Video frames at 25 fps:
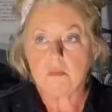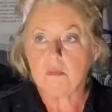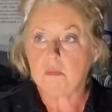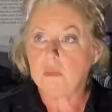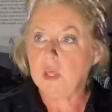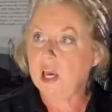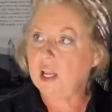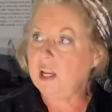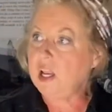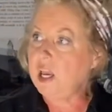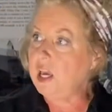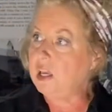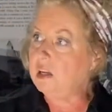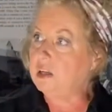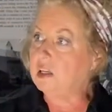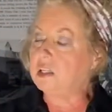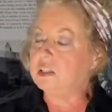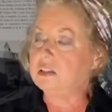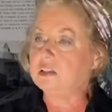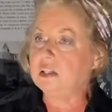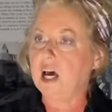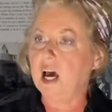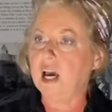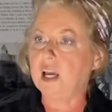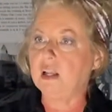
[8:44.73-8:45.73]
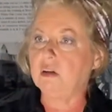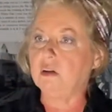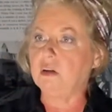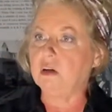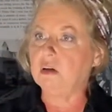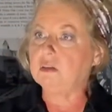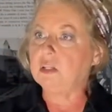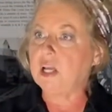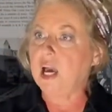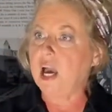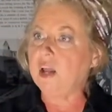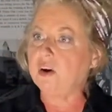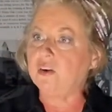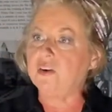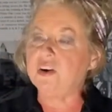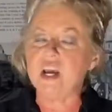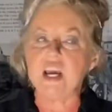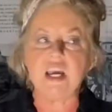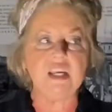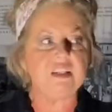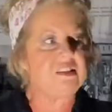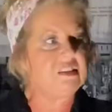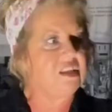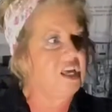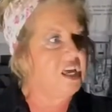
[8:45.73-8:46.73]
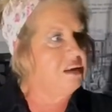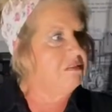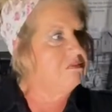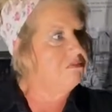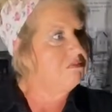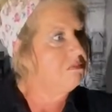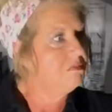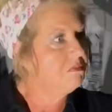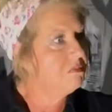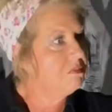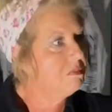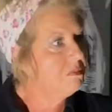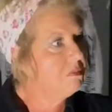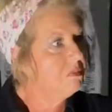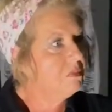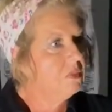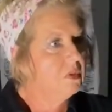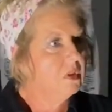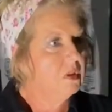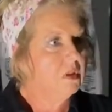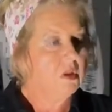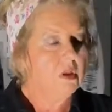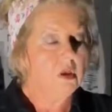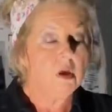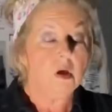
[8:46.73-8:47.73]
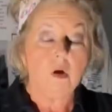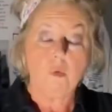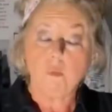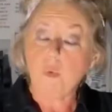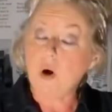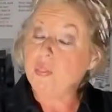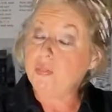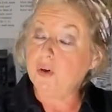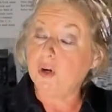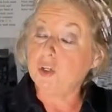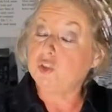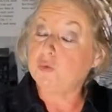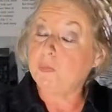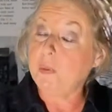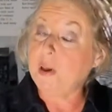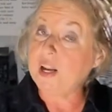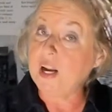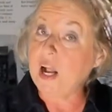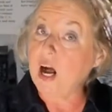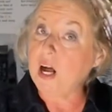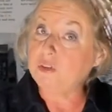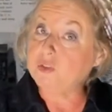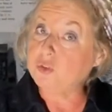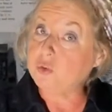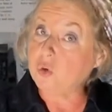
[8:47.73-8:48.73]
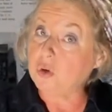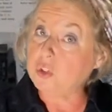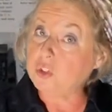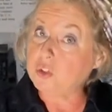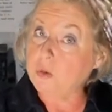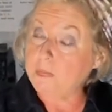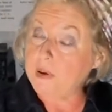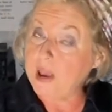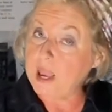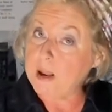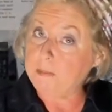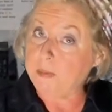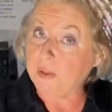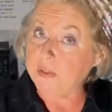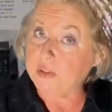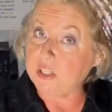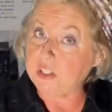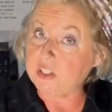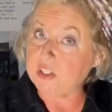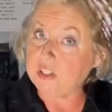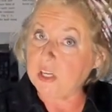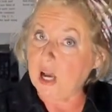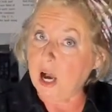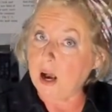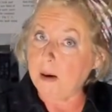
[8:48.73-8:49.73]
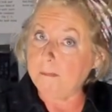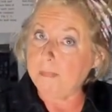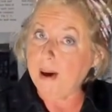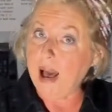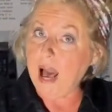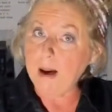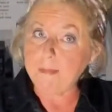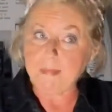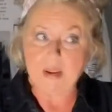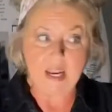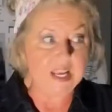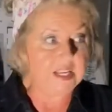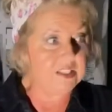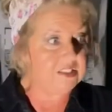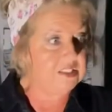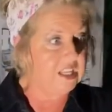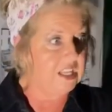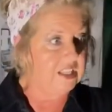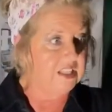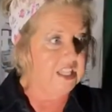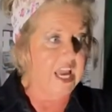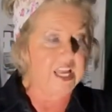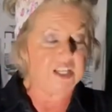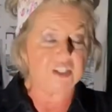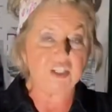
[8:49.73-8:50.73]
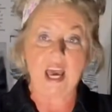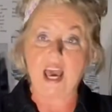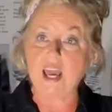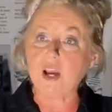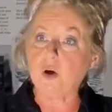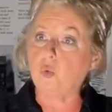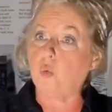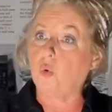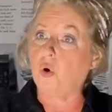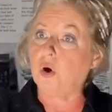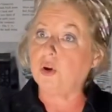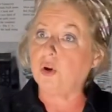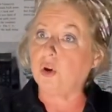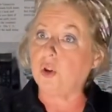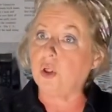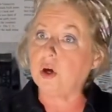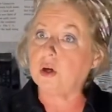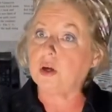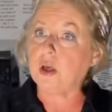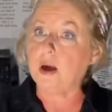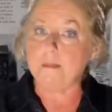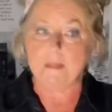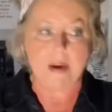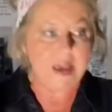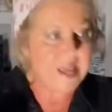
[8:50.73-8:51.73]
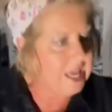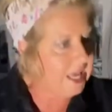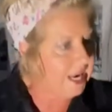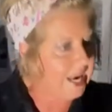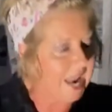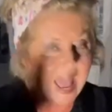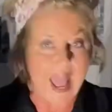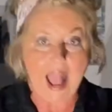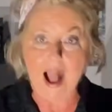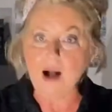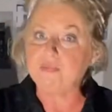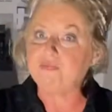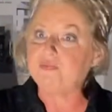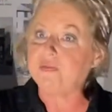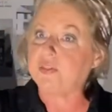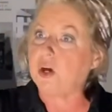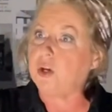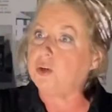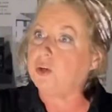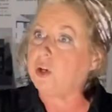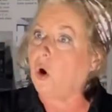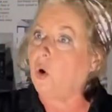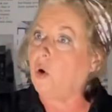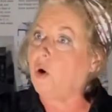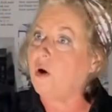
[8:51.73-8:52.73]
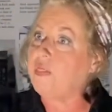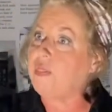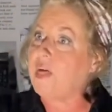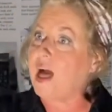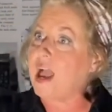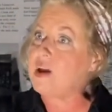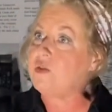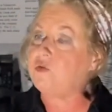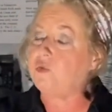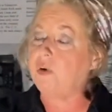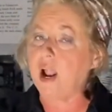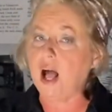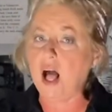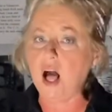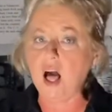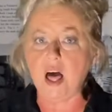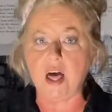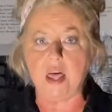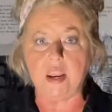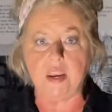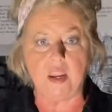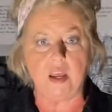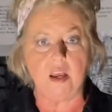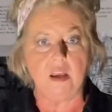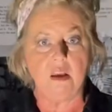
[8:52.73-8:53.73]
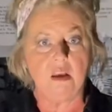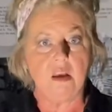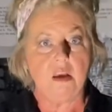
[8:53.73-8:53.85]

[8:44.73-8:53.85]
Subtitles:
That Headless Haint looked at her and he said, well, there's been all sorts of people that stopped by, but he said they take one look at me and out the door they run.